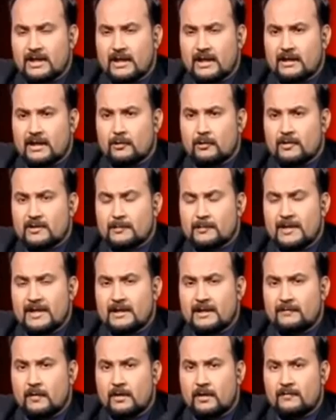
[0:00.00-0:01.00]
do? Can, can you
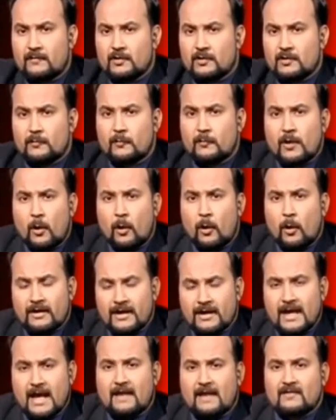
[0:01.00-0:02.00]
explain it for our viewers?
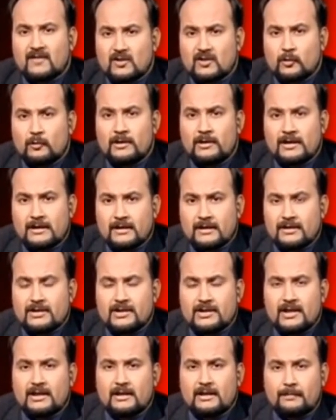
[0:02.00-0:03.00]
We already yeah. have the
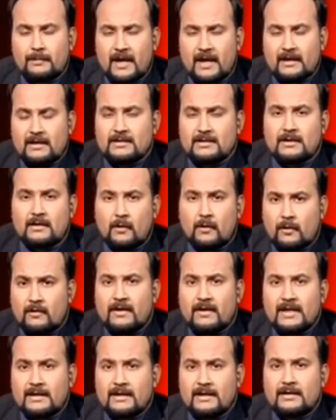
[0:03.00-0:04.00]
solar energy and the panels
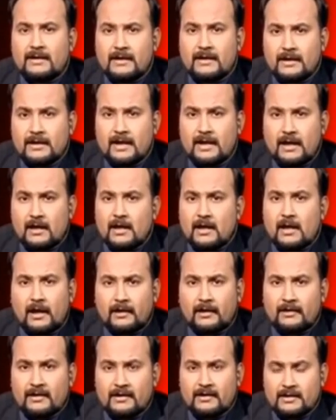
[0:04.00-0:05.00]
are already there in
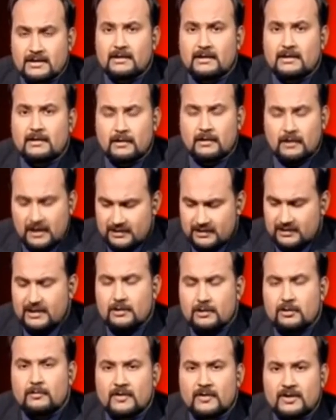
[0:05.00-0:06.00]
India. And there is a
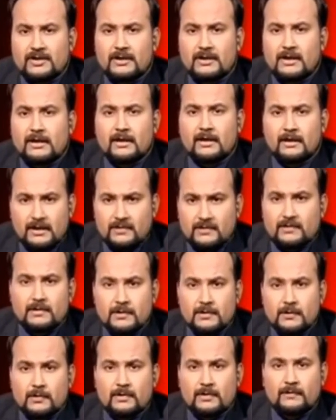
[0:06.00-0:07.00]
large-scale commercial and
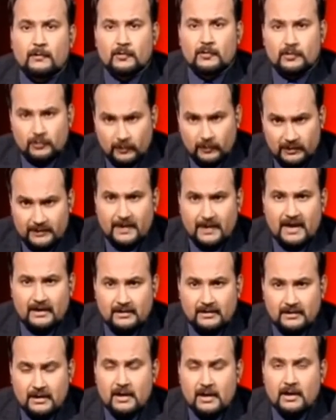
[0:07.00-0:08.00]
industrial use of those
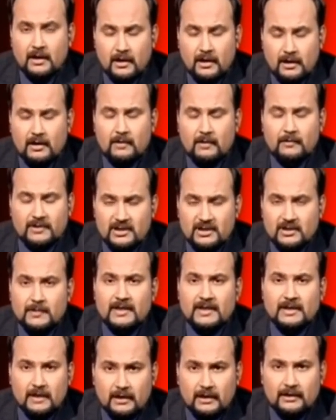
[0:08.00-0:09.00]
solar panels, uh,
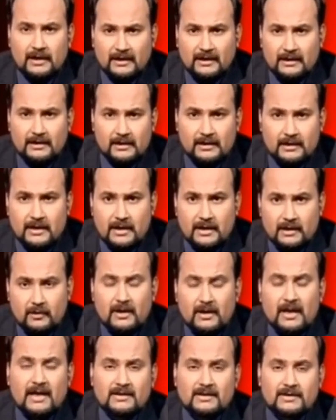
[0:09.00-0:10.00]
which is being done, done in
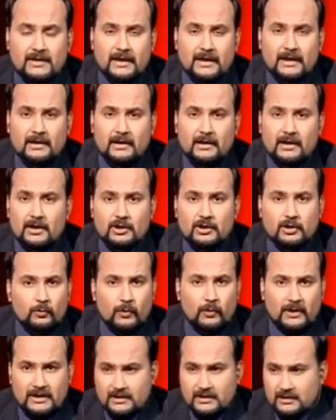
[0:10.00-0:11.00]
India on a large scale.
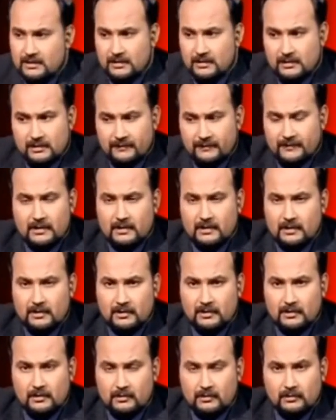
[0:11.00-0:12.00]
So what is the,
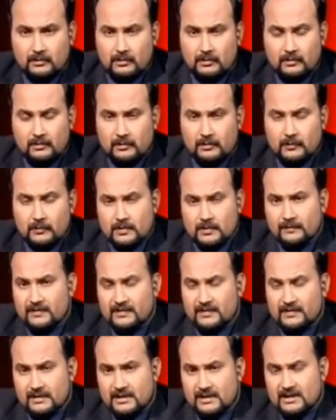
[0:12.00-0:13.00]
uh, you know,
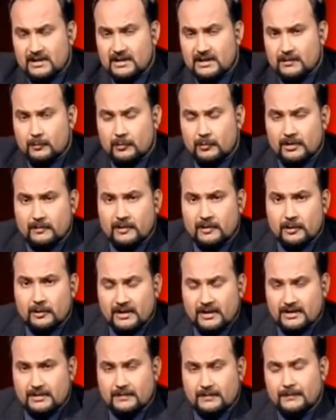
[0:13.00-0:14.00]
use of the, see, these
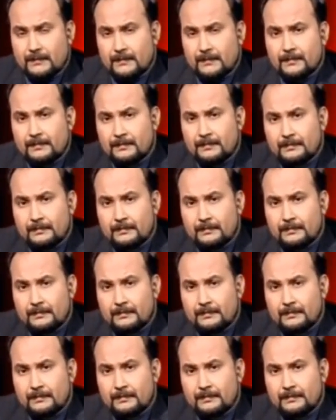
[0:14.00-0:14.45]
portable units?